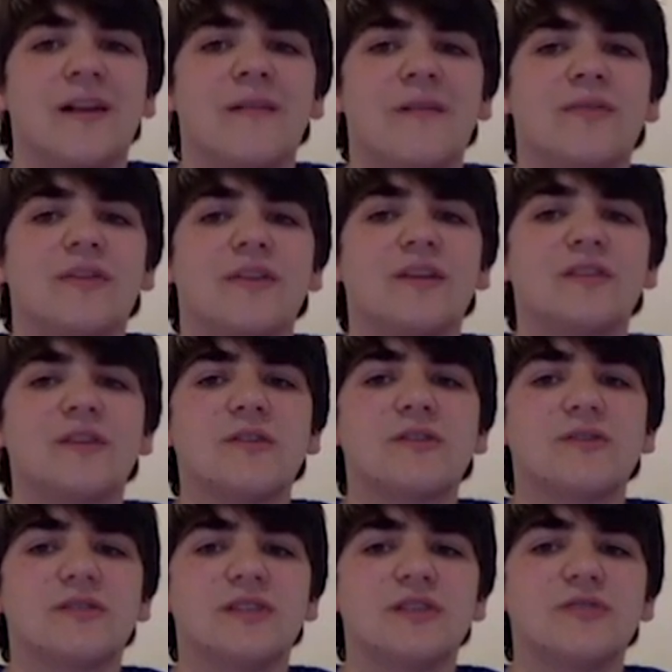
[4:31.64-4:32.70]
This is also a
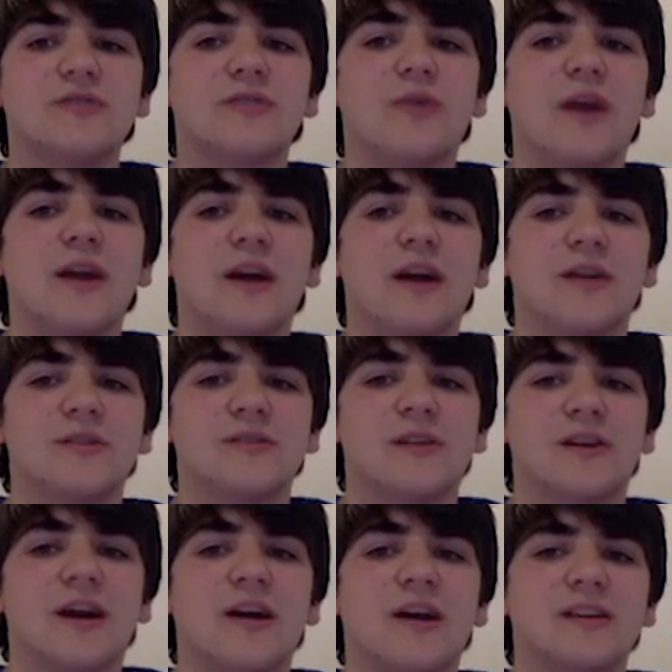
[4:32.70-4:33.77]
district wide honor as our
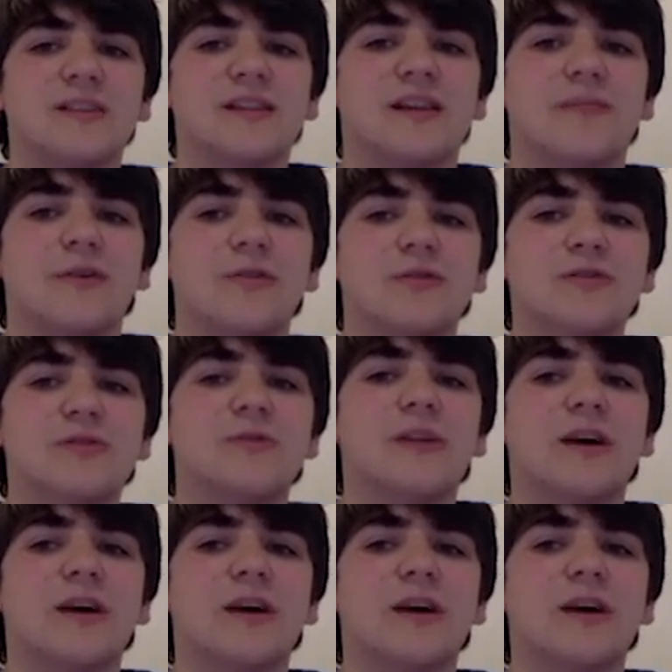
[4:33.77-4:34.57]
colleagues at the middle school